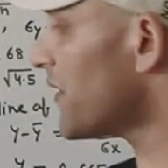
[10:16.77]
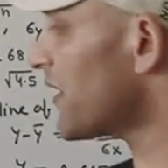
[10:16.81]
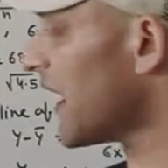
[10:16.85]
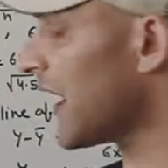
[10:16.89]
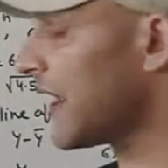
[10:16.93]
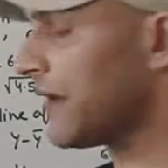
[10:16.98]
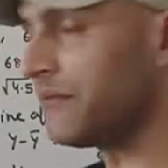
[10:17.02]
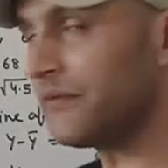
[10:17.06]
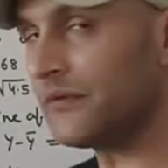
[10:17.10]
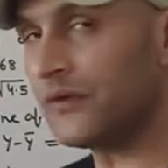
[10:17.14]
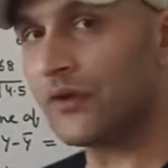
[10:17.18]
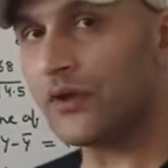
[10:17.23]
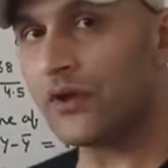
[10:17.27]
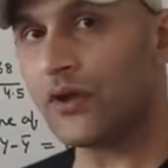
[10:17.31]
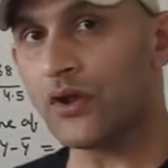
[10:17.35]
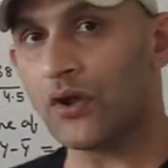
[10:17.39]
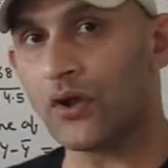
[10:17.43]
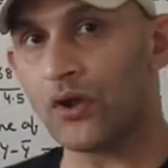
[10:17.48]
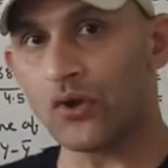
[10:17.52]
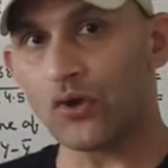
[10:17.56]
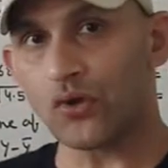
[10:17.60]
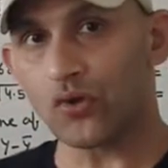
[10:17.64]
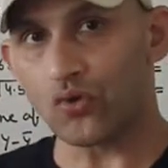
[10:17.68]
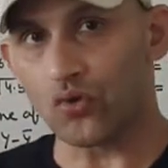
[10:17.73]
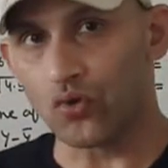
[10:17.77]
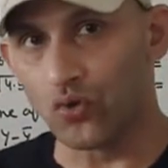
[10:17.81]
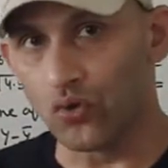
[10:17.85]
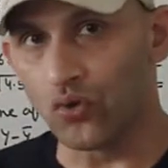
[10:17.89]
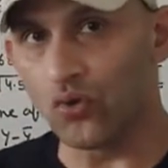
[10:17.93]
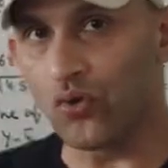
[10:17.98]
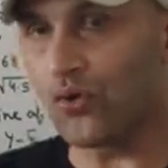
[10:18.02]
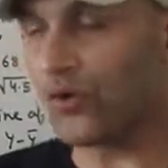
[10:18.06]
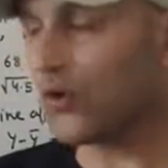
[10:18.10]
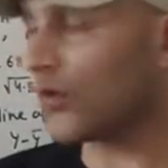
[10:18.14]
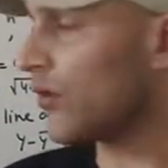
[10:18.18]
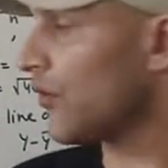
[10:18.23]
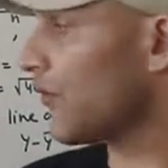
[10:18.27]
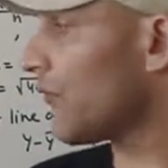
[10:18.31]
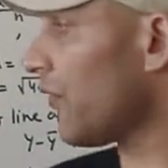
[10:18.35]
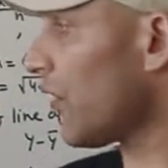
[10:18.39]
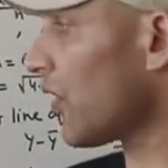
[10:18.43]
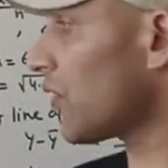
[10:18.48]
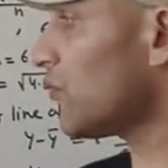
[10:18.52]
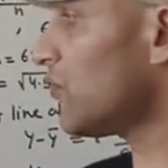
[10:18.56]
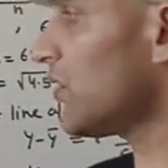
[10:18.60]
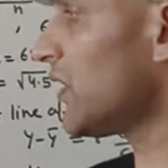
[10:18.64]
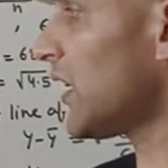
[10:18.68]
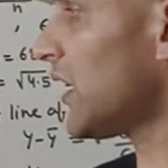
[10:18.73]
derived two
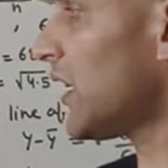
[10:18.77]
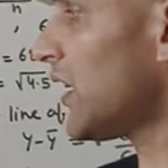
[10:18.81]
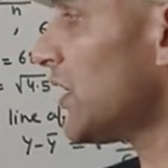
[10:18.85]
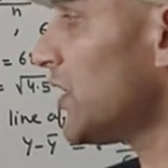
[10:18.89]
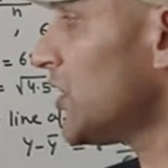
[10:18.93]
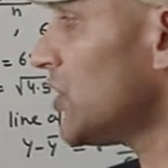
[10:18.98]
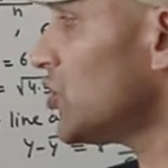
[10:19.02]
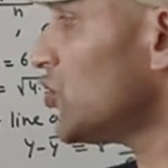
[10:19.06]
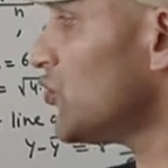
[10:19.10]
formula.